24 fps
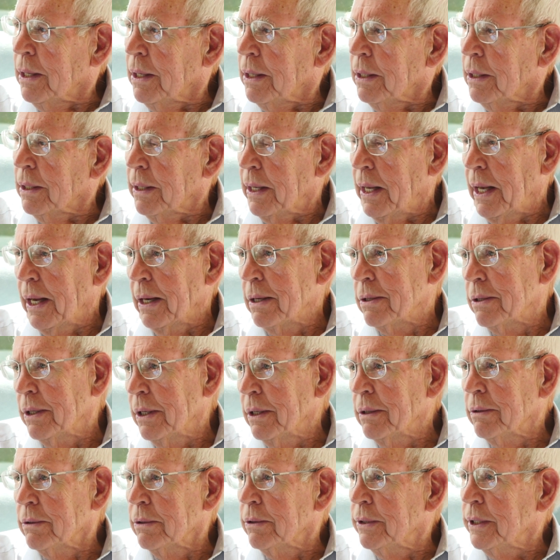And
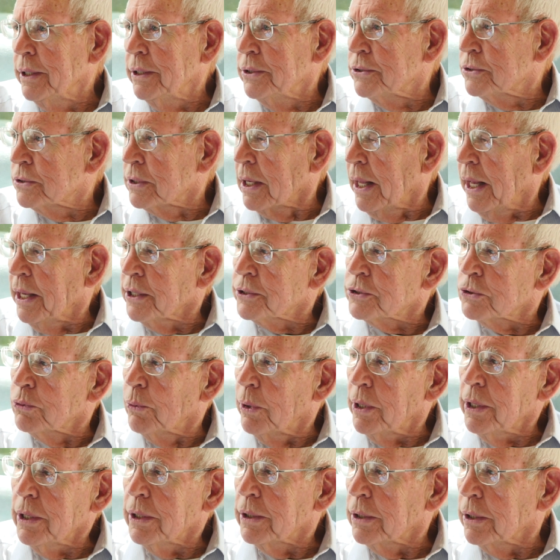then these last
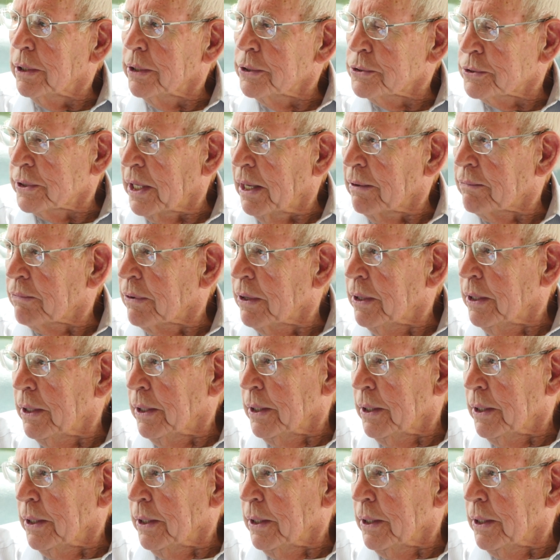20 years, I've